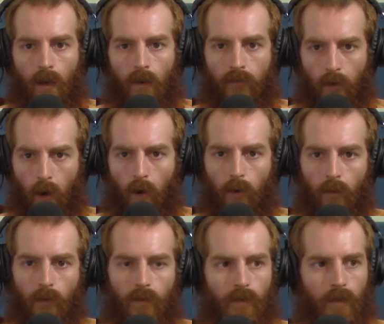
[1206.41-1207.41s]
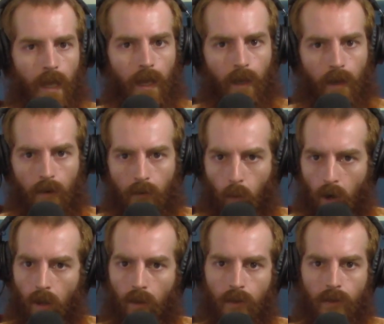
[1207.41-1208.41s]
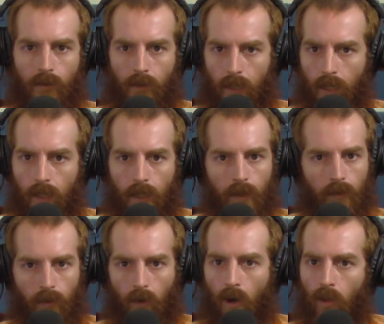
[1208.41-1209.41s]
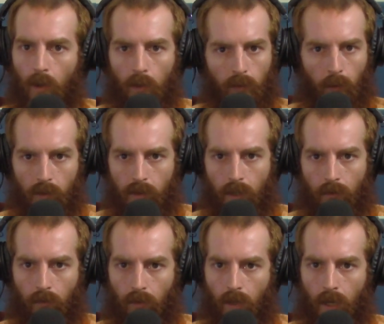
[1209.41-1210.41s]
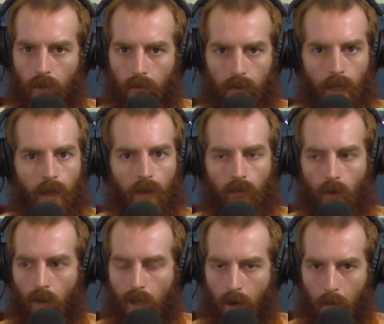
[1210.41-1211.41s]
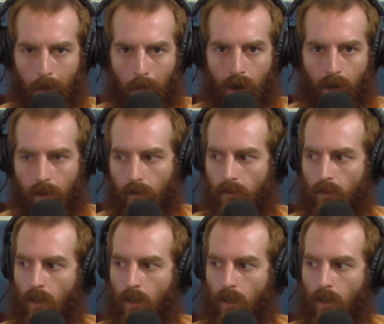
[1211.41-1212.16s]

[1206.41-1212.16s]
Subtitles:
phones and wallets and keys and all those sorts of different things tend to fall out of my pockets.